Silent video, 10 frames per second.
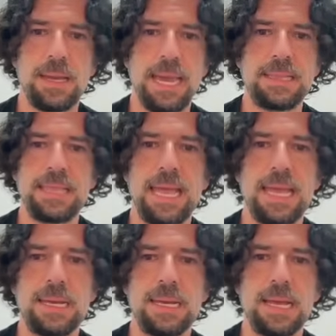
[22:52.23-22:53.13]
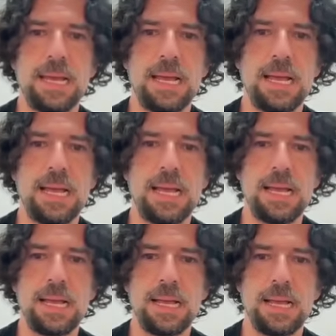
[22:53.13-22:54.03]
and then
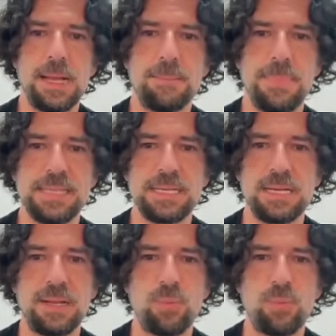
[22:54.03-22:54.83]
basically